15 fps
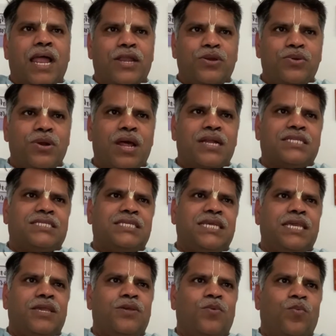I do not
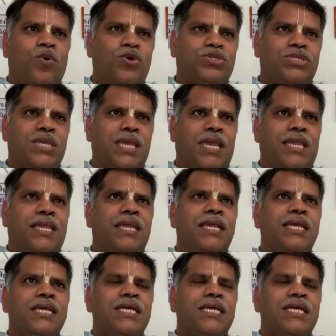see OCI